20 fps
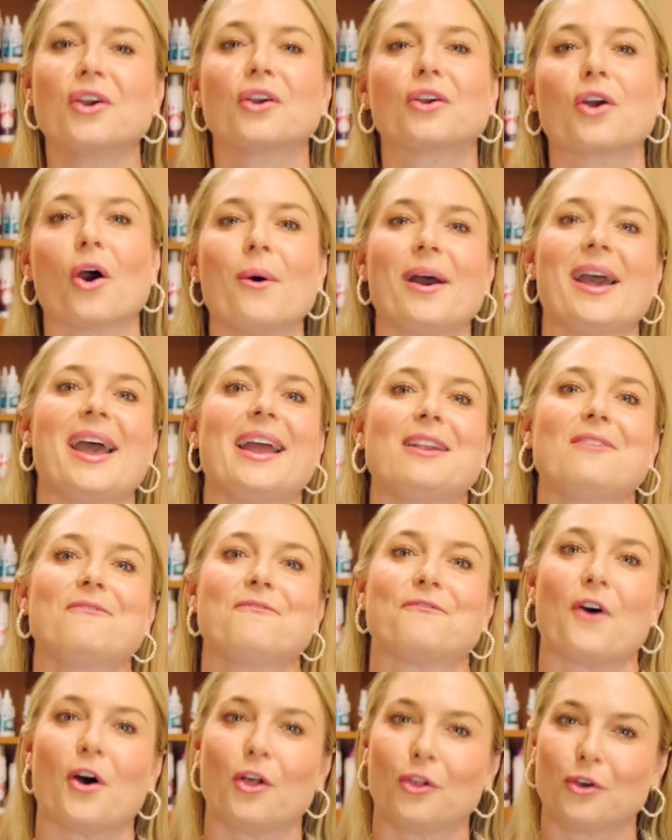go ahead and
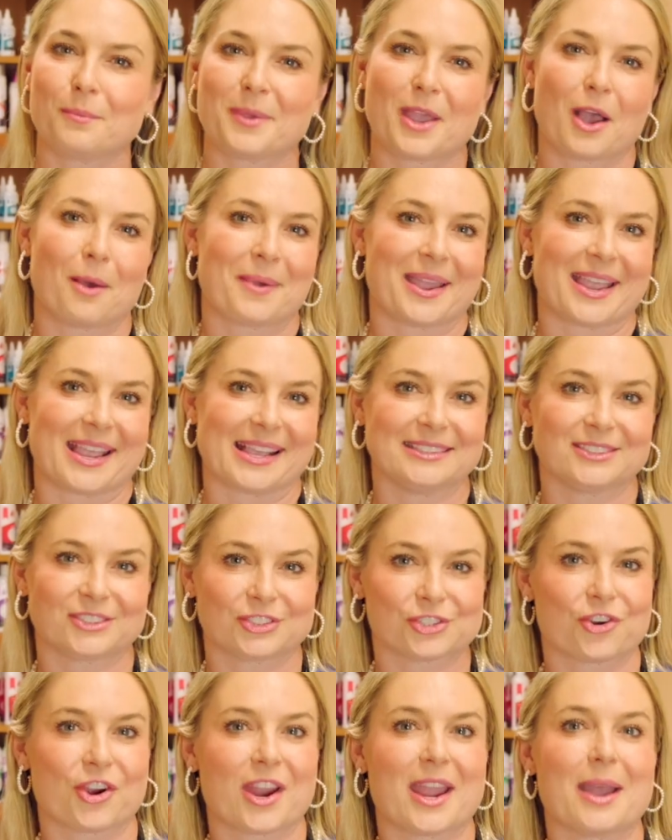follow me on my
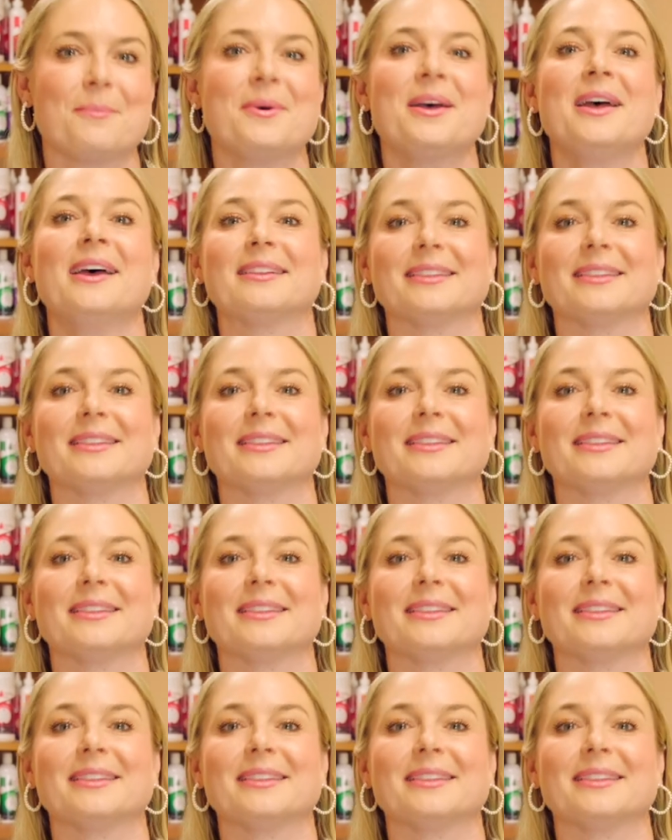Instagram,